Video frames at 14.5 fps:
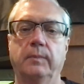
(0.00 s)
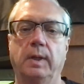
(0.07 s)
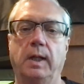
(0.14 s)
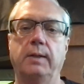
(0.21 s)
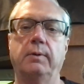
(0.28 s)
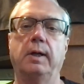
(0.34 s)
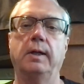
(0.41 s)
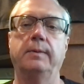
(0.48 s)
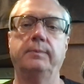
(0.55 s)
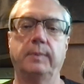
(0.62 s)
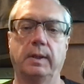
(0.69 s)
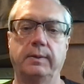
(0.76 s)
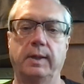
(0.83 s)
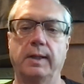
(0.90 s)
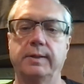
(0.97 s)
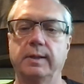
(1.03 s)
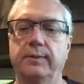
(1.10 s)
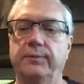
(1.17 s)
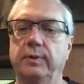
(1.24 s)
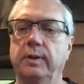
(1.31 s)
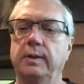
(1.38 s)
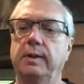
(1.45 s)
Anyway, that's it
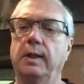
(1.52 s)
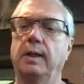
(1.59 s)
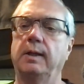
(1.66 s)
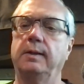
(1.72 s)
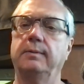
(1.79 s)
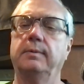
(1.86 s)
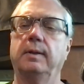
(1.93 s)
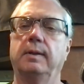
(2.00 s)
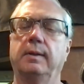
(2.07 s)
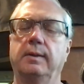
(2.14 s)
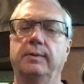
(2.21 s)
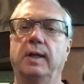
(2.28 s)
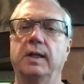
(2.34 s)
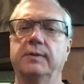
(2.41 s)
for today. Thanks